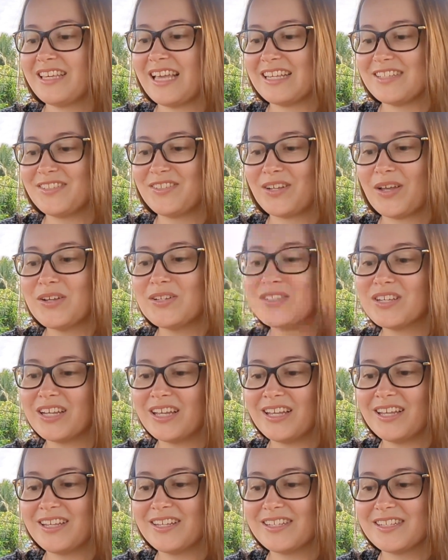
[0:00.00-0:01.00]
yes, to go
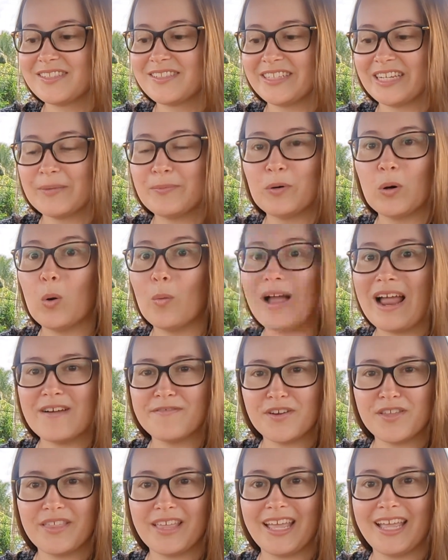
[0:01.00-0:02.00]
to Singapore where
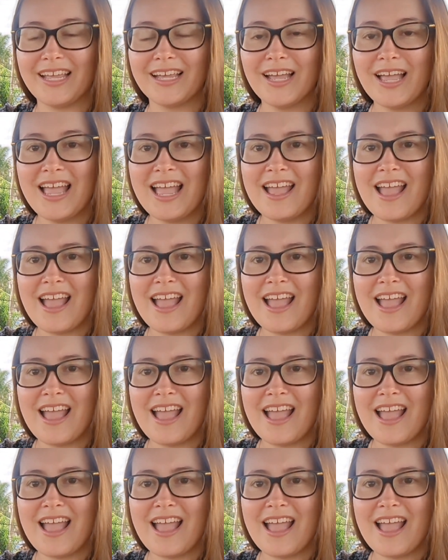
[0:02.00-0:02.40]
everything